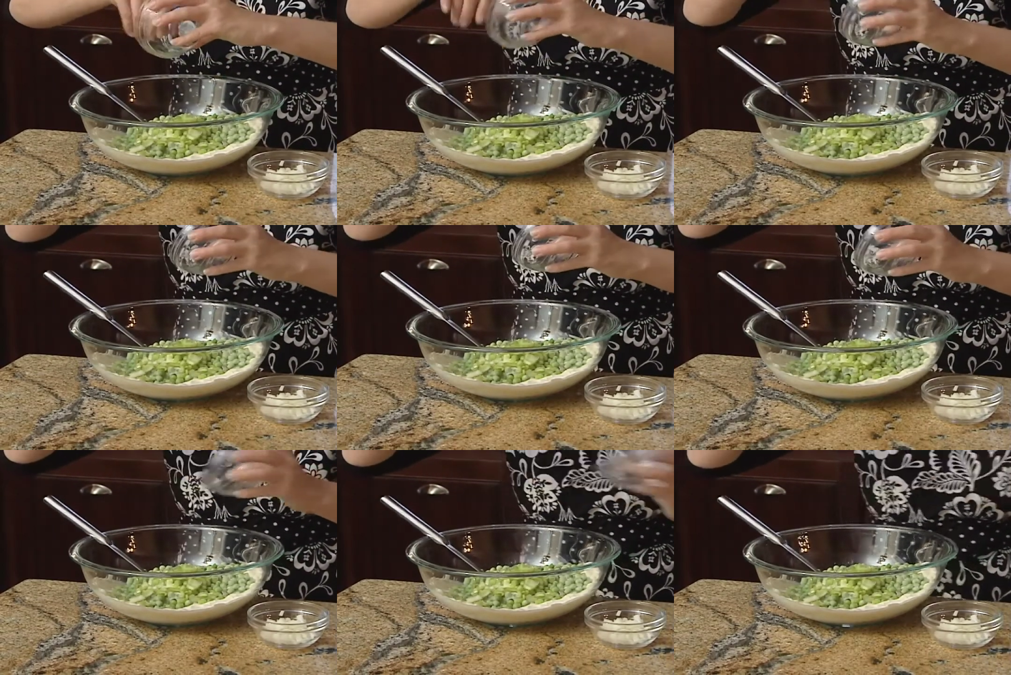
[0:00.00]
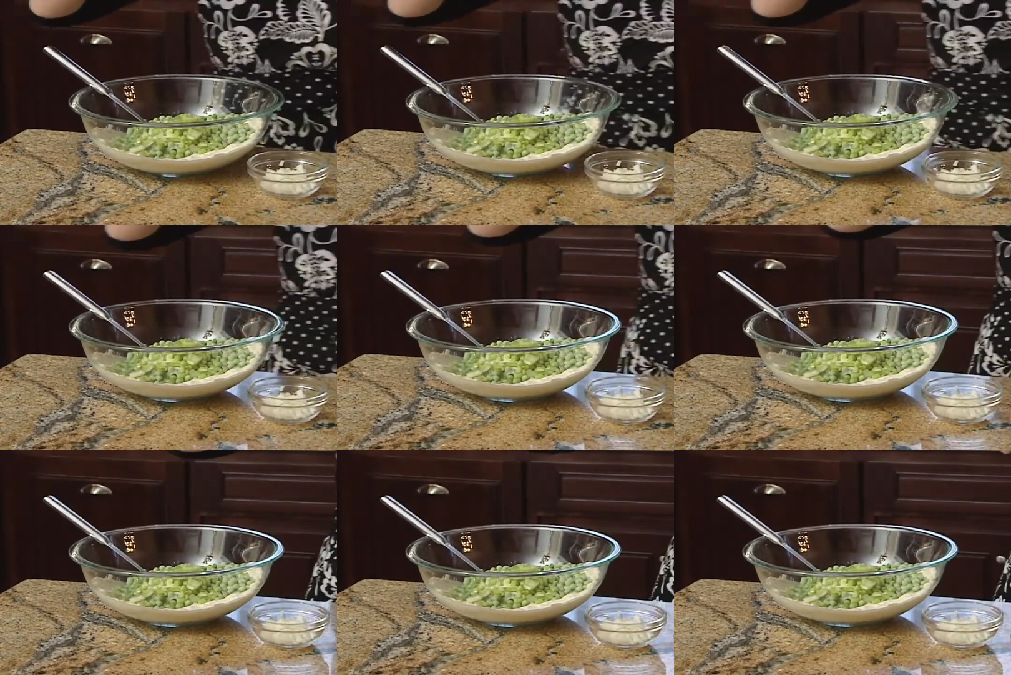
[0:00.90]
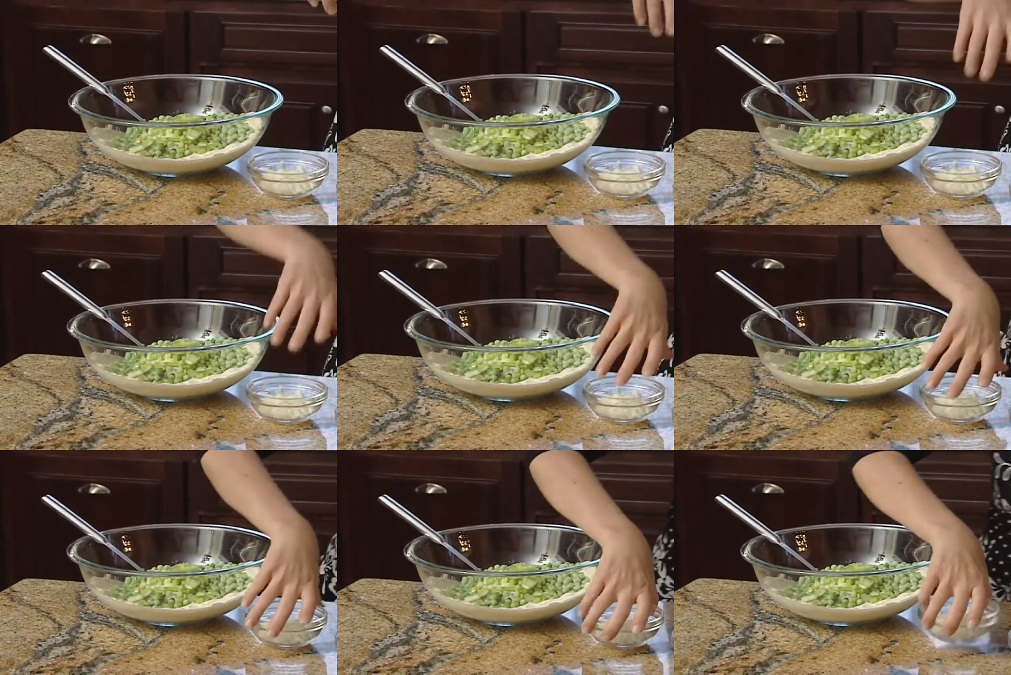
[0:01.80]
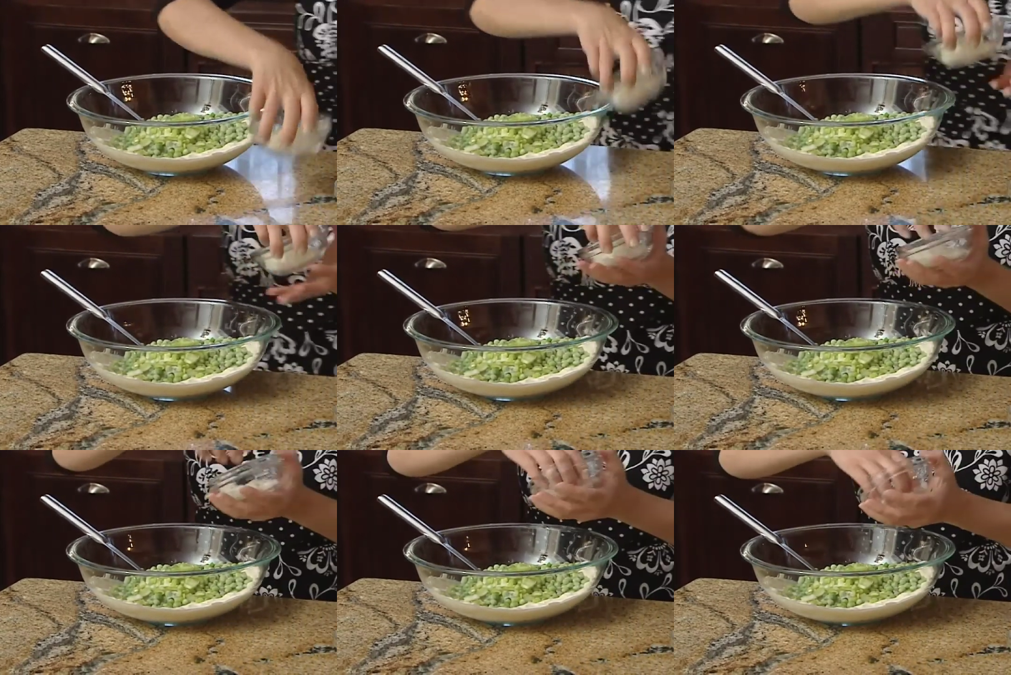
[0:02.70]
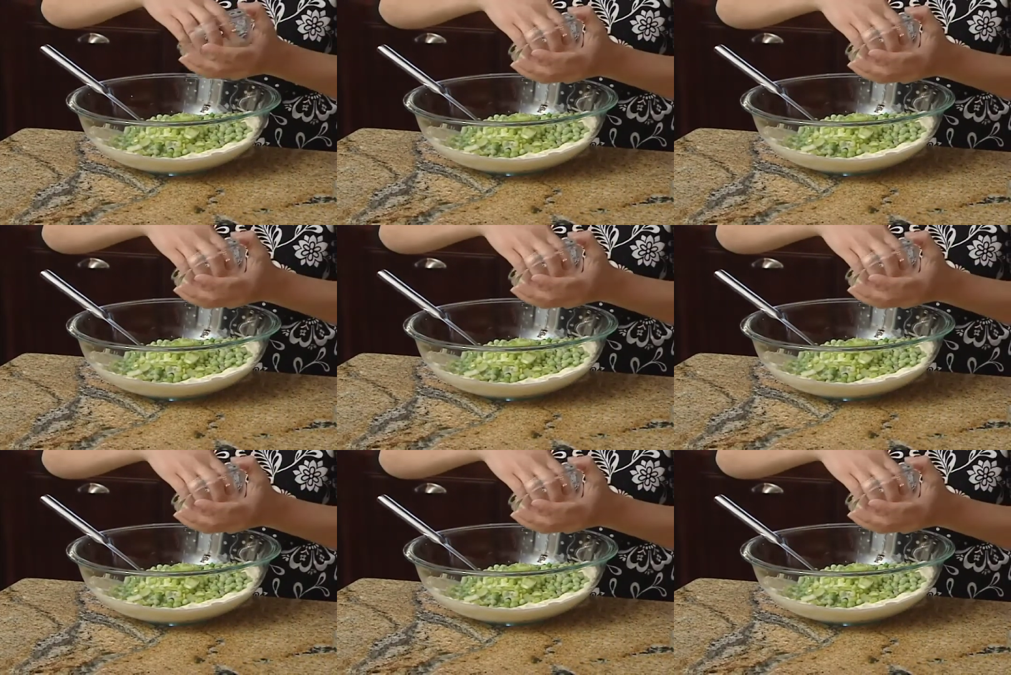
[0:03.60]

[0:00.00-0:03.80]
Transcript: No face is visible, so there are no lips to read.